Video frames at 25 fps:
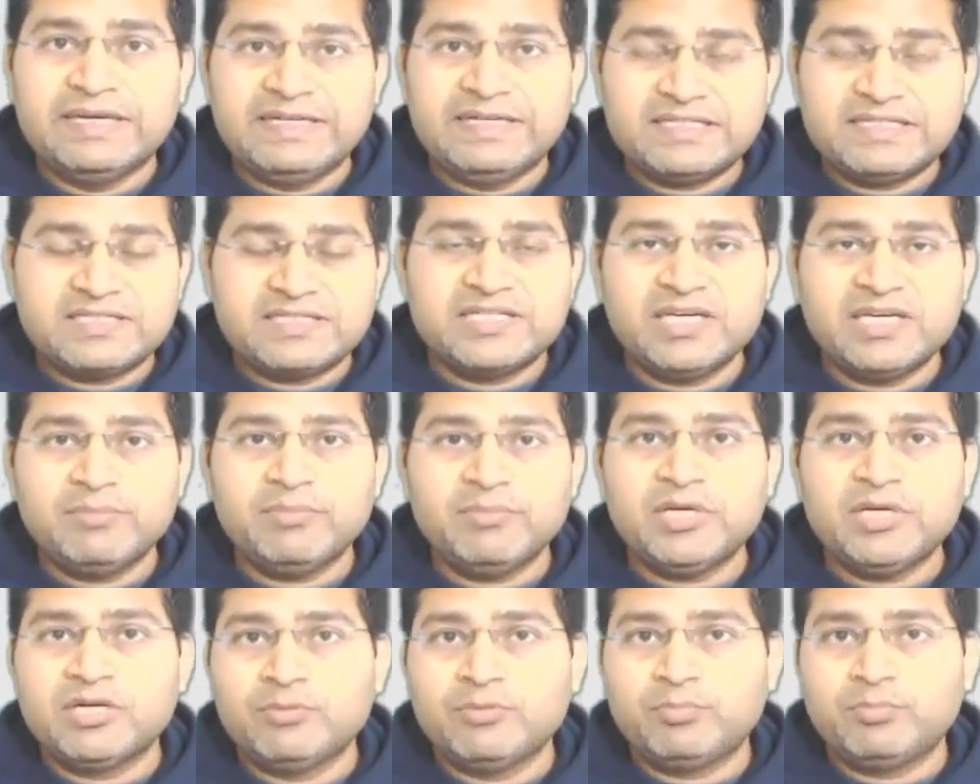
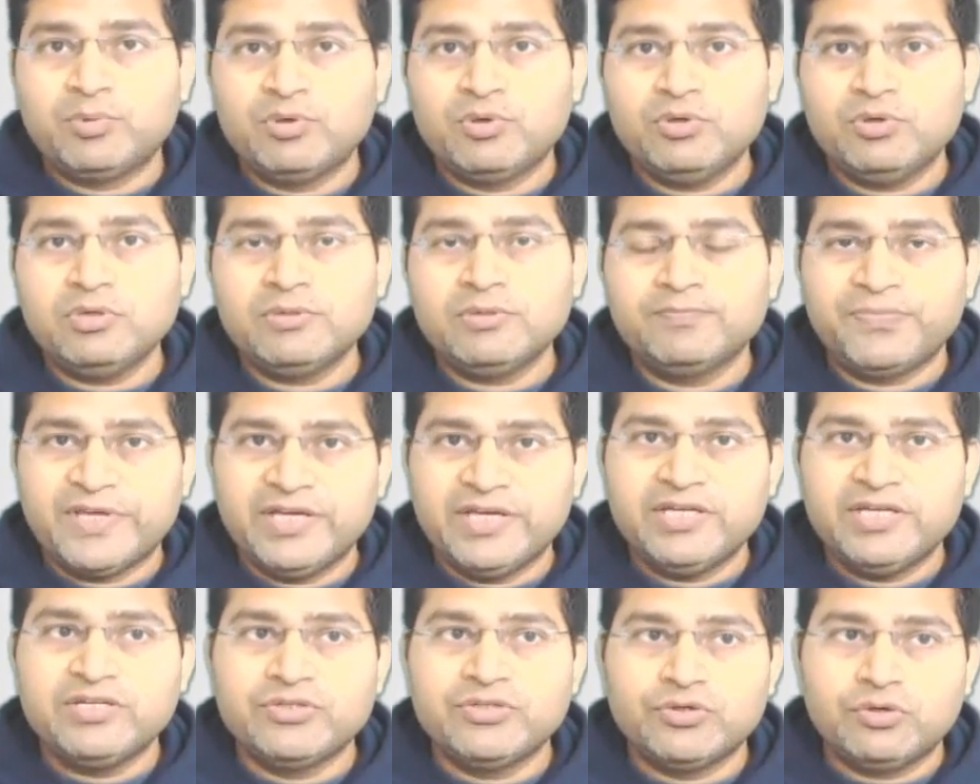HTML report
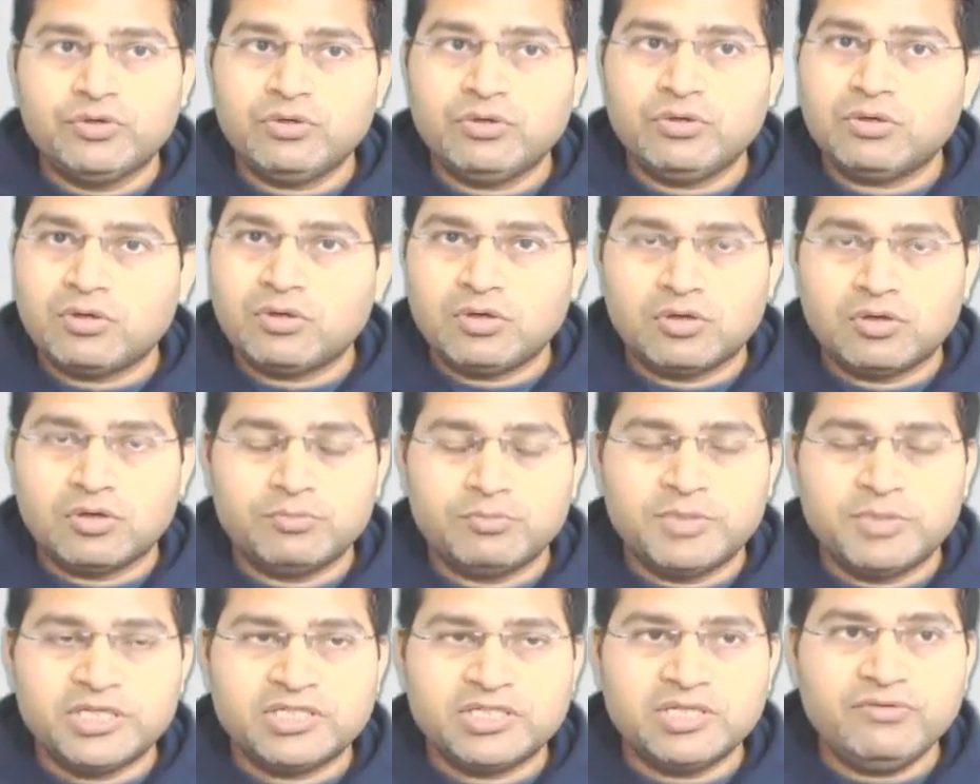in your
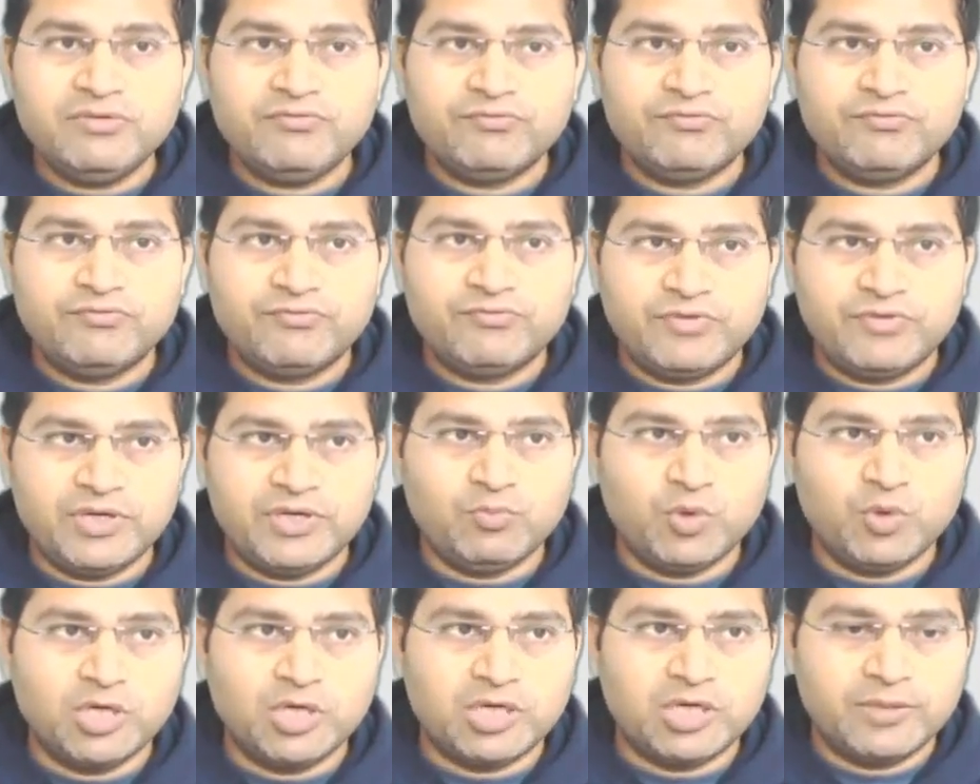automation
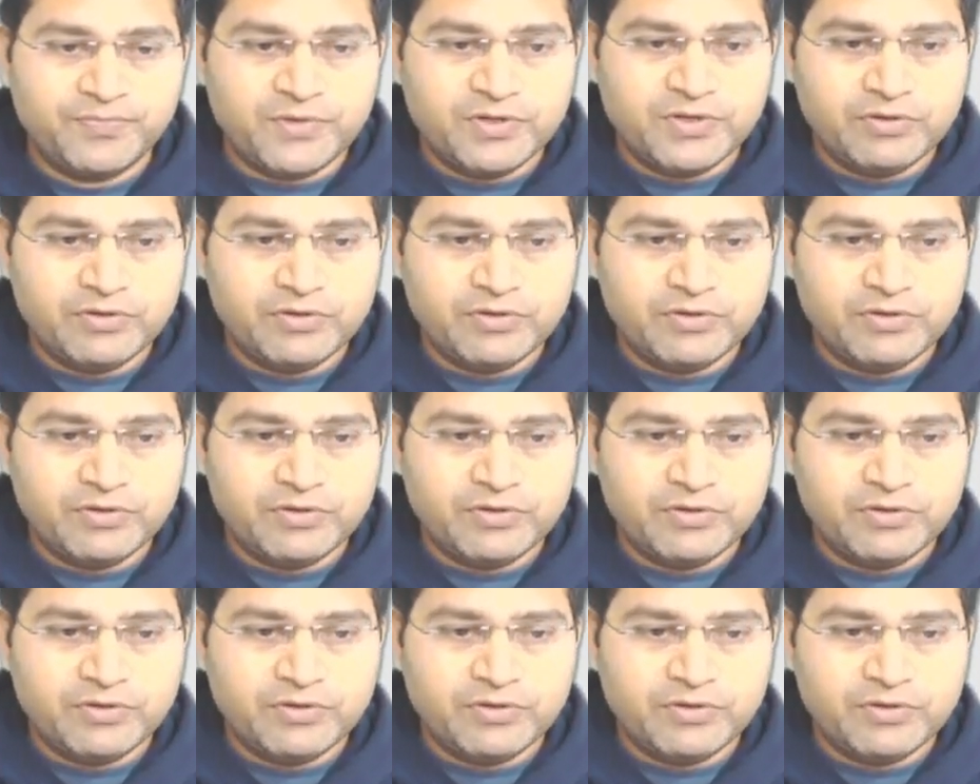framework.